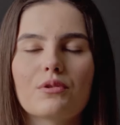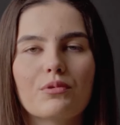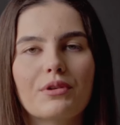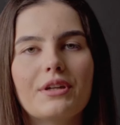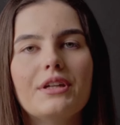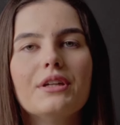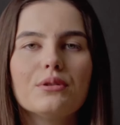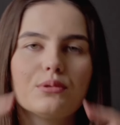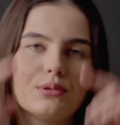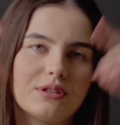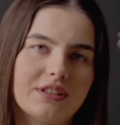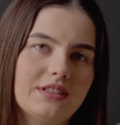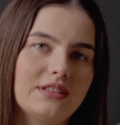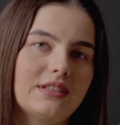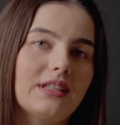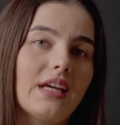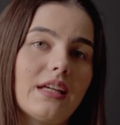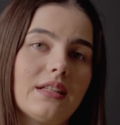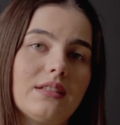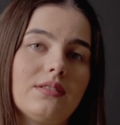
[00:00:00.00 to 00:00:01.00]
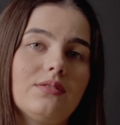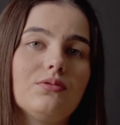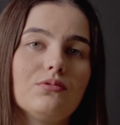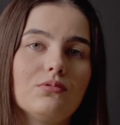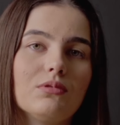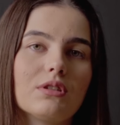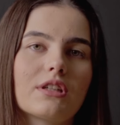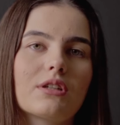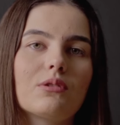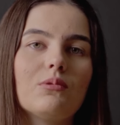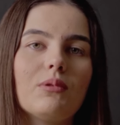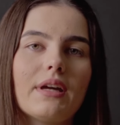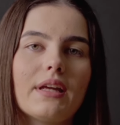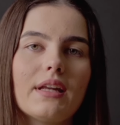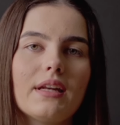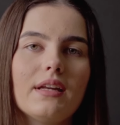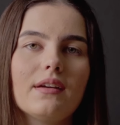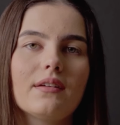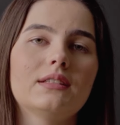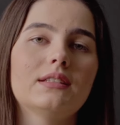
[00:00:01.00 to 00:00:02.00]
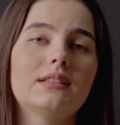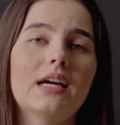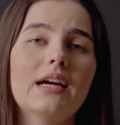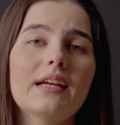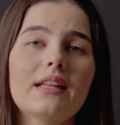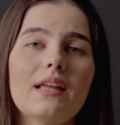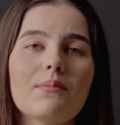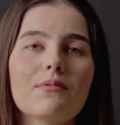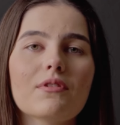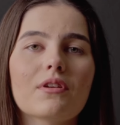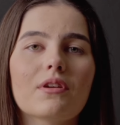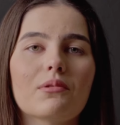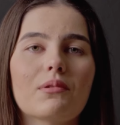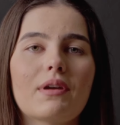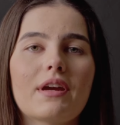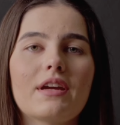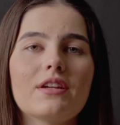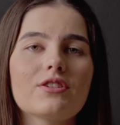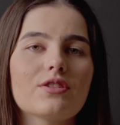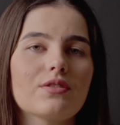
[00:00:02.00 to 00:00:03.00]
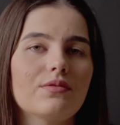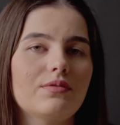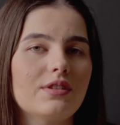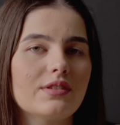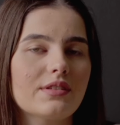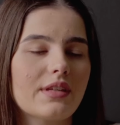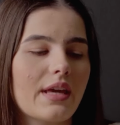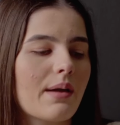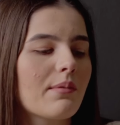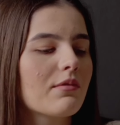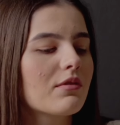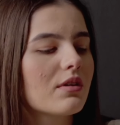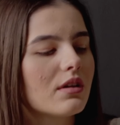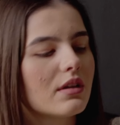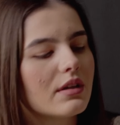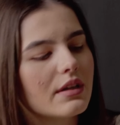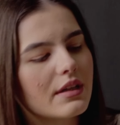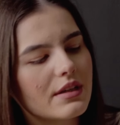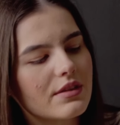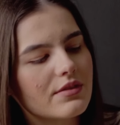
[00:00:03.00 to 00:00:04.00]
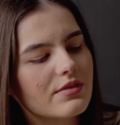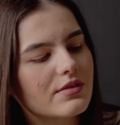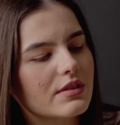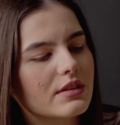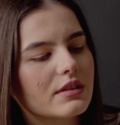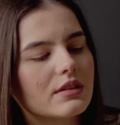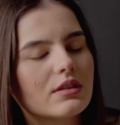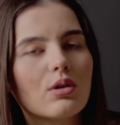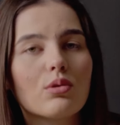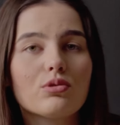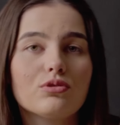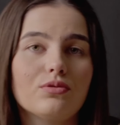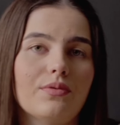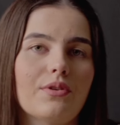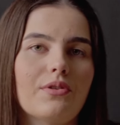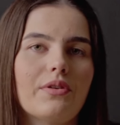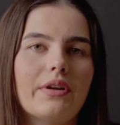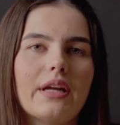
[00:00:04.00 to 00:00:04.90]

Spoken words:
real estate to work with. The dynamic range of this camera is also very